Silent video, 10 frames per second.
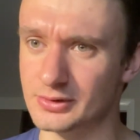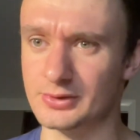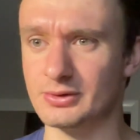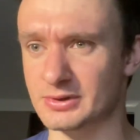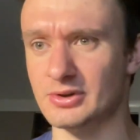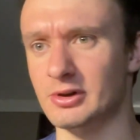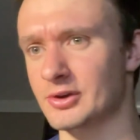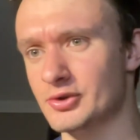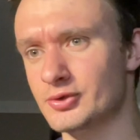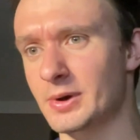So it's all
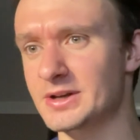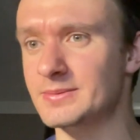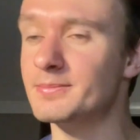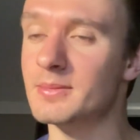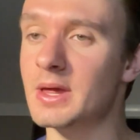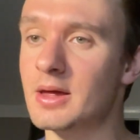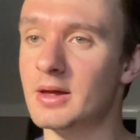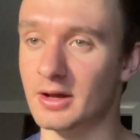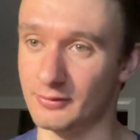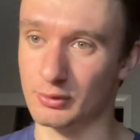intertwined.
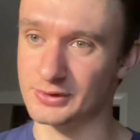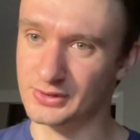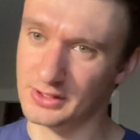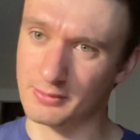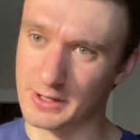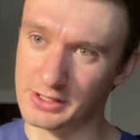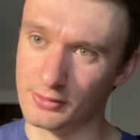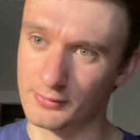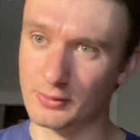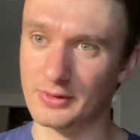And of course, you need the right gear
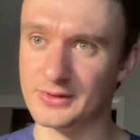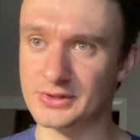for all.